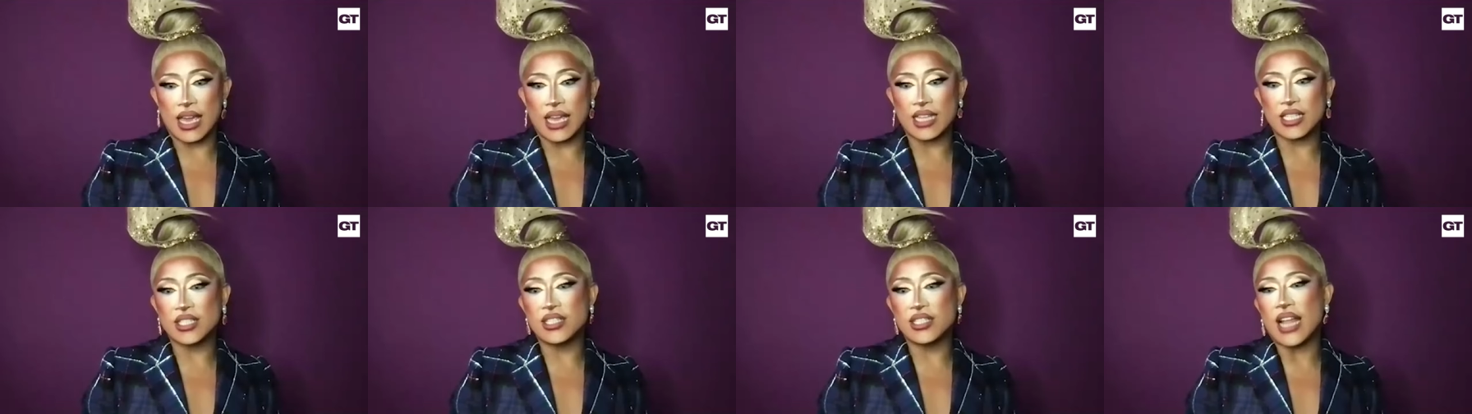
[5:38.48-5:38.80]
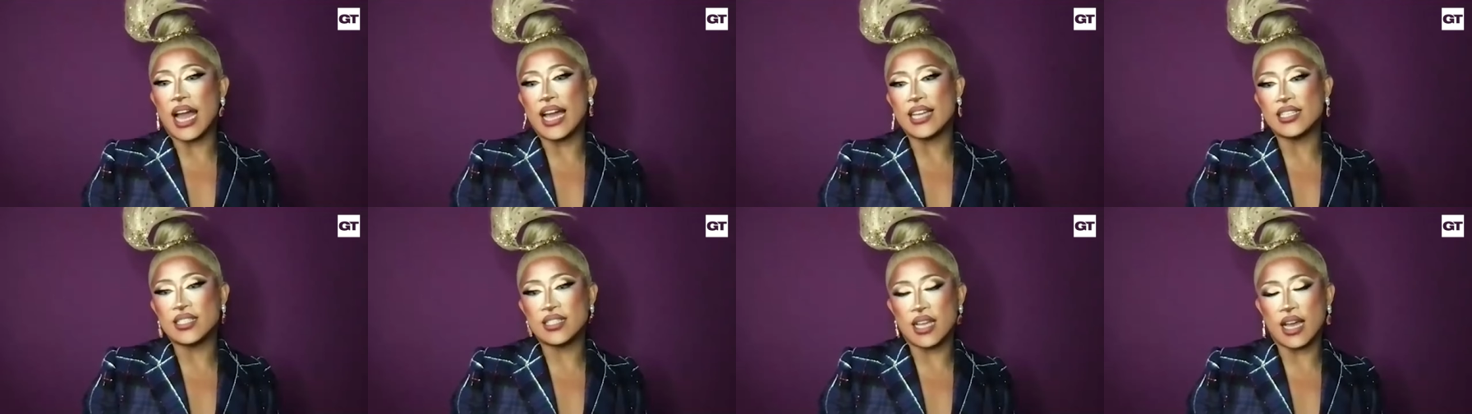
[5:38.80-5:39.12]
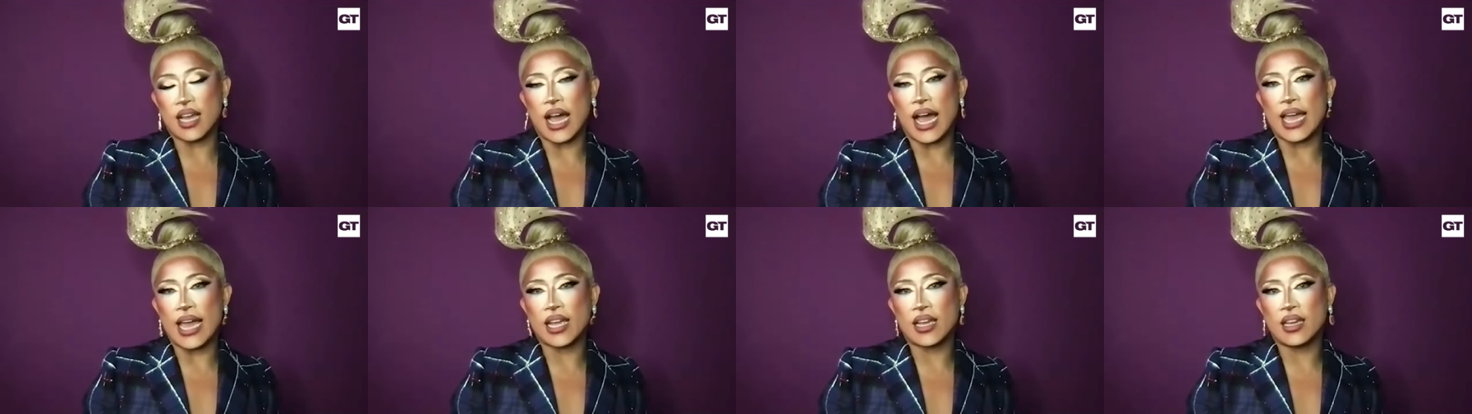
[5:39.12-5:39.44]
It's nice that
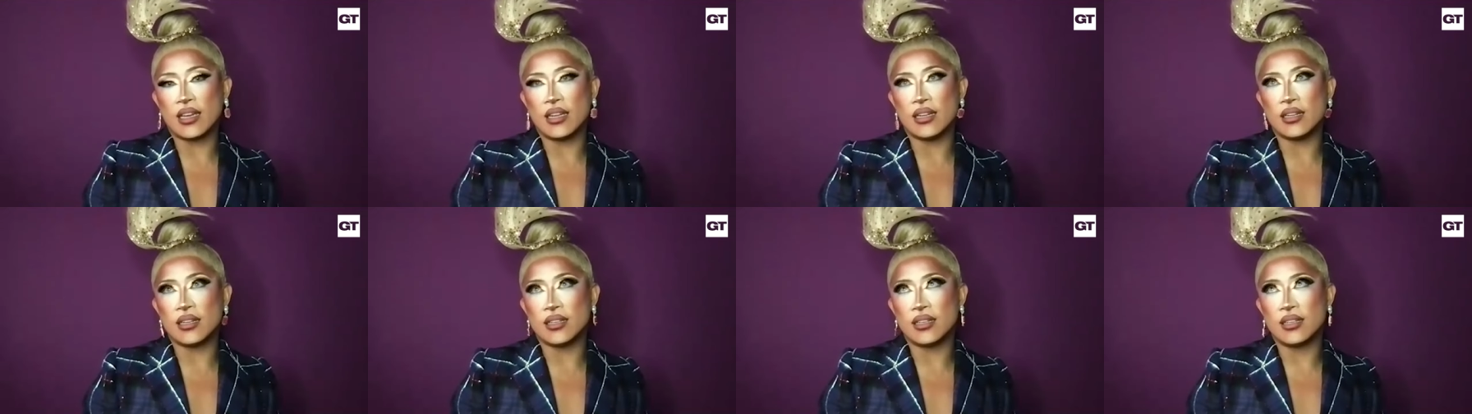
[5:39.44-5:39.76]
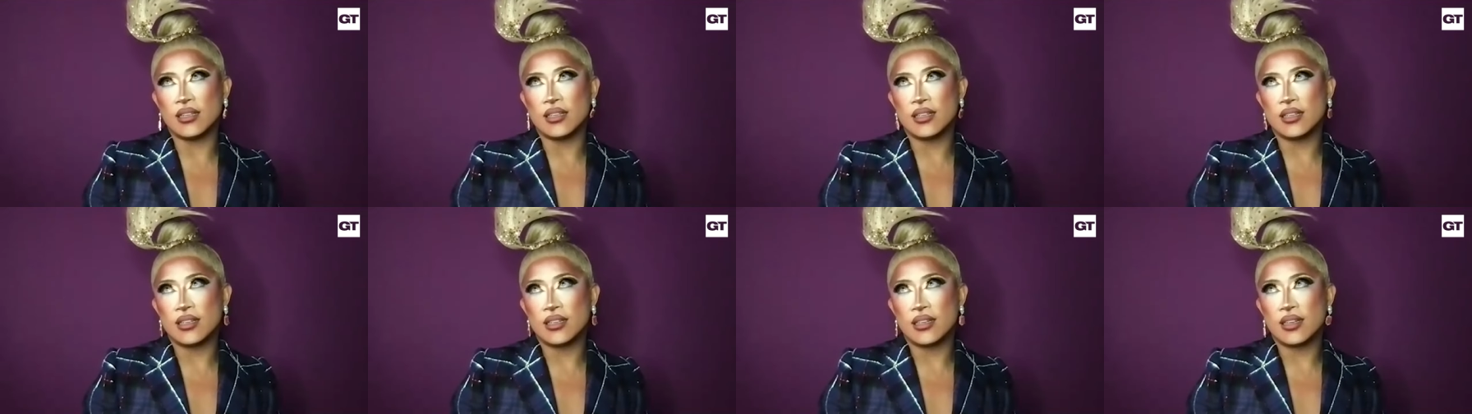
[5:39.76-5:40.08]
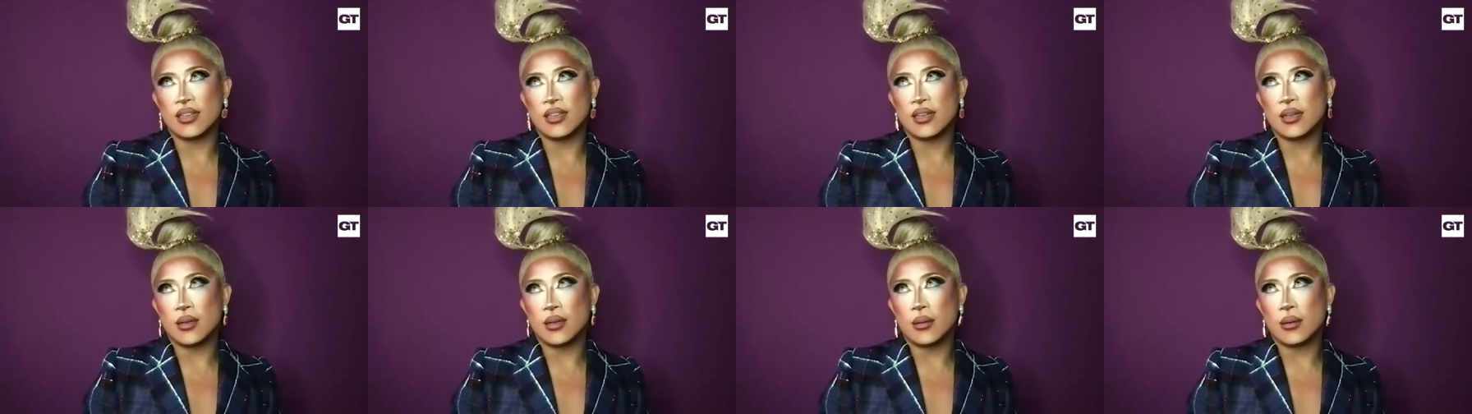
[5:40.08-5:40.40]
I can
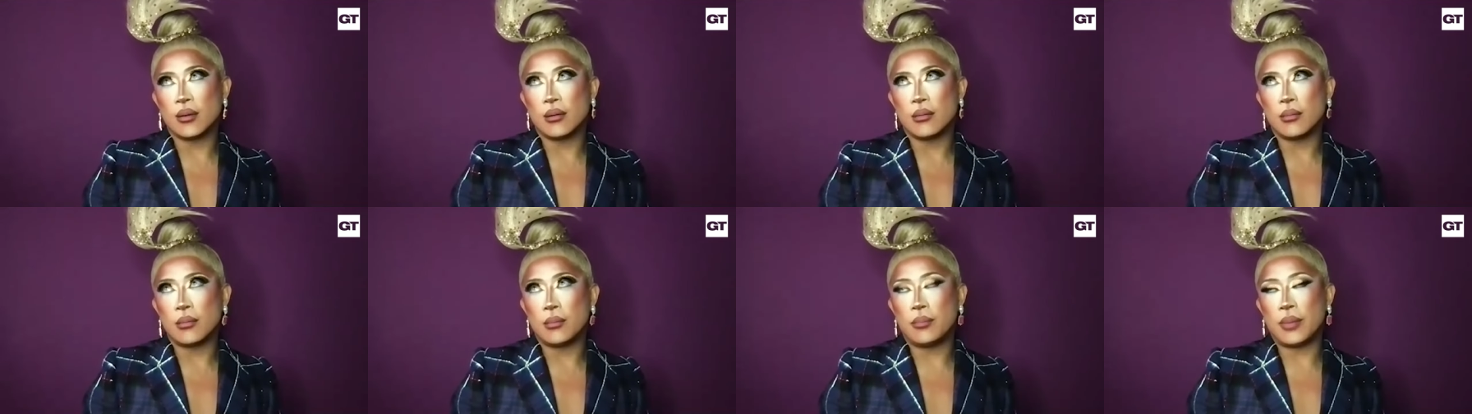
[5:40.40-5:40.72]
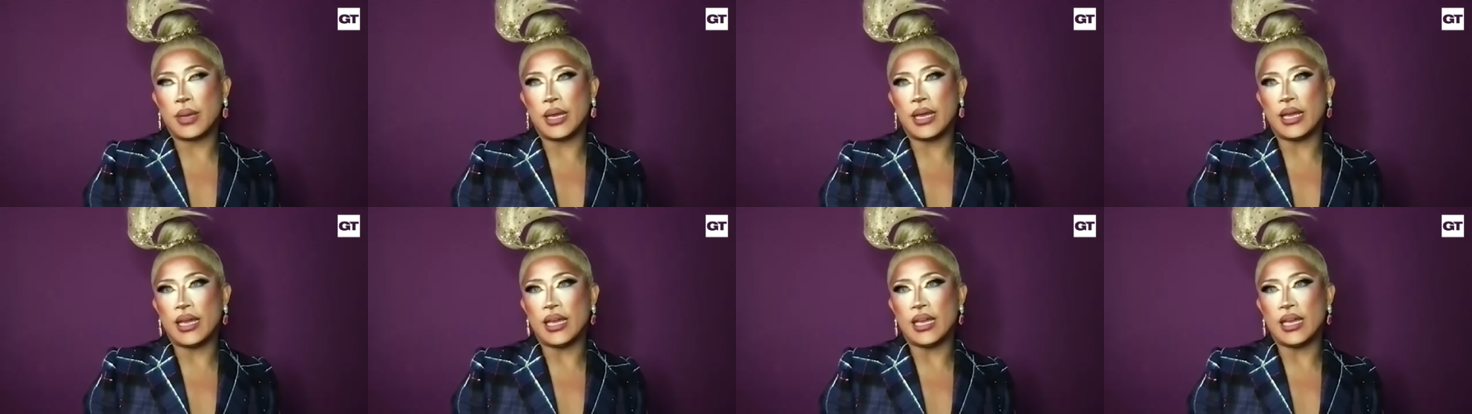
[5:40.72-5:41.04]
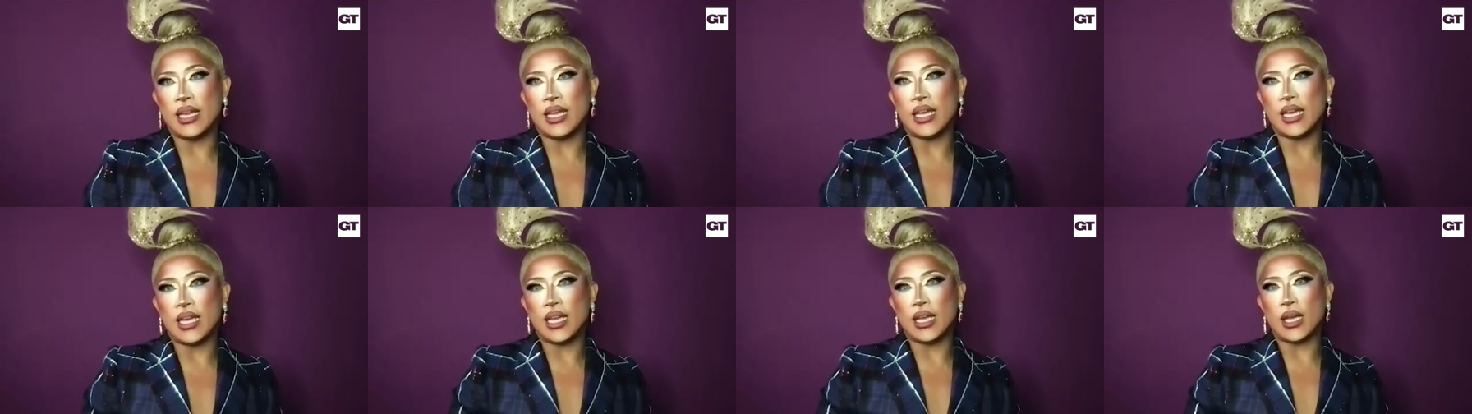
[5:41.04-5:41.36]

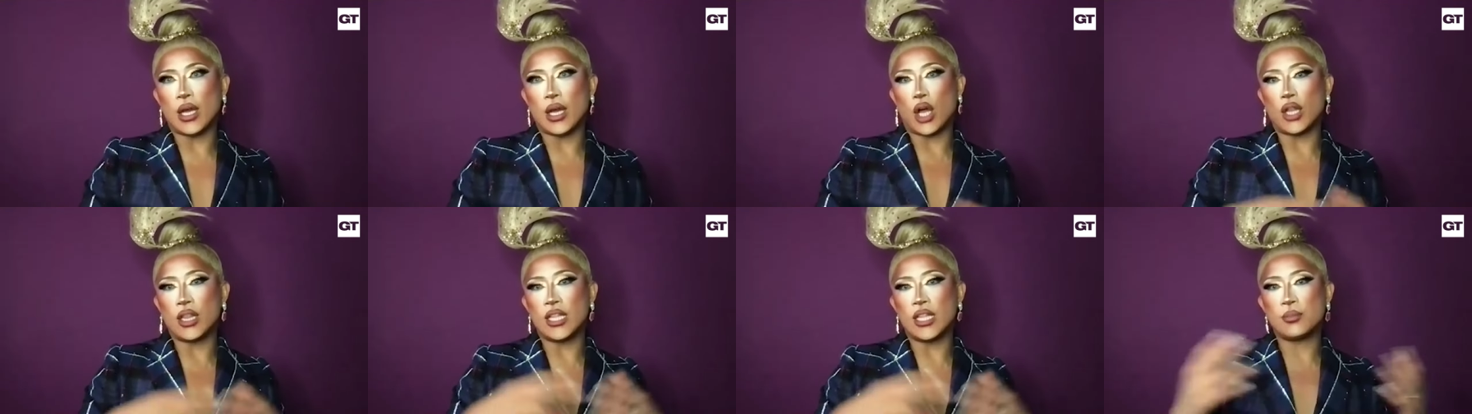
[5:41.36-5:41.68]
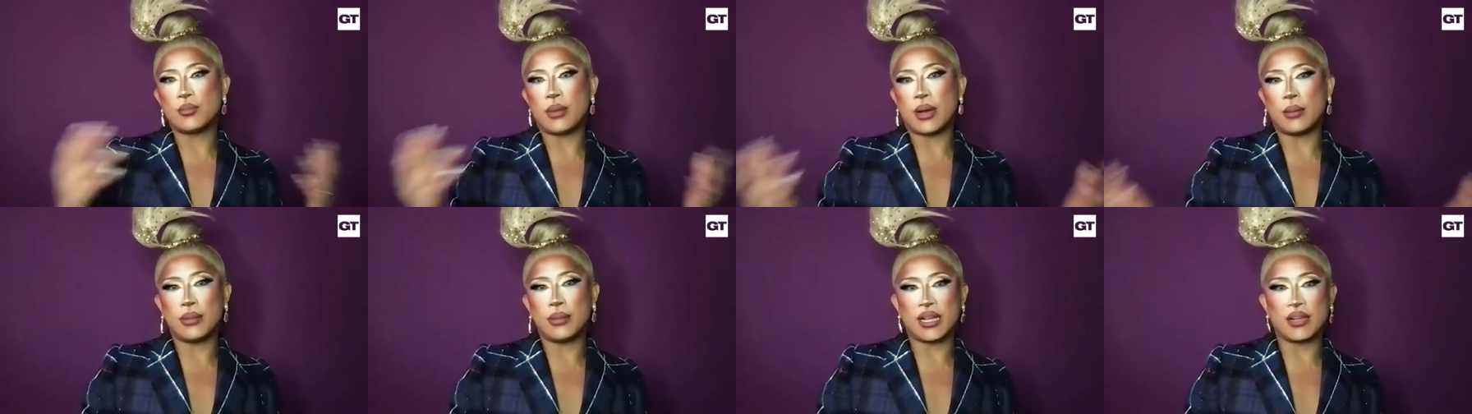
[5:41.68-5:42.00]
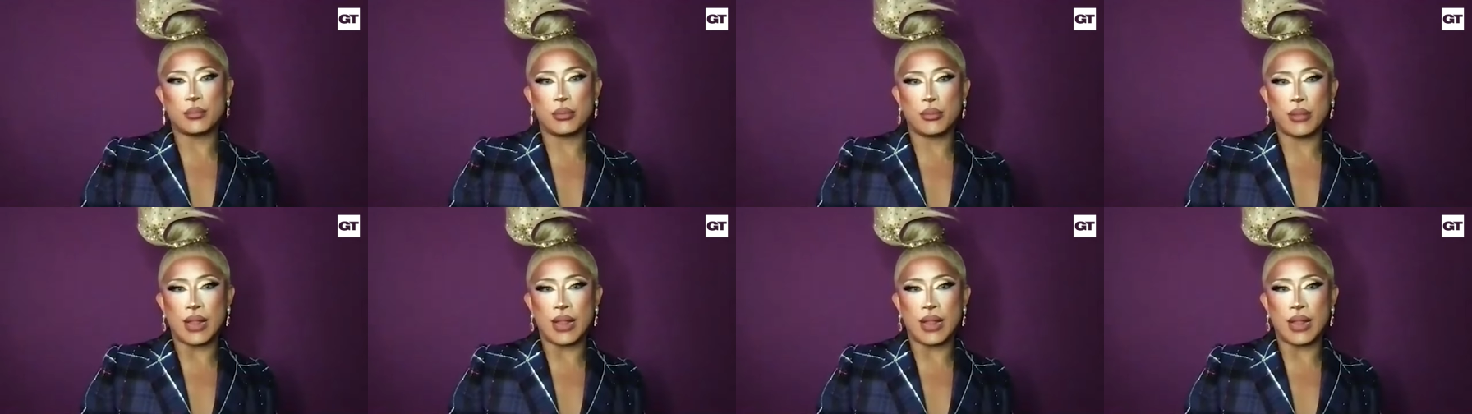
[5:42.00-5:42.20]
be on this public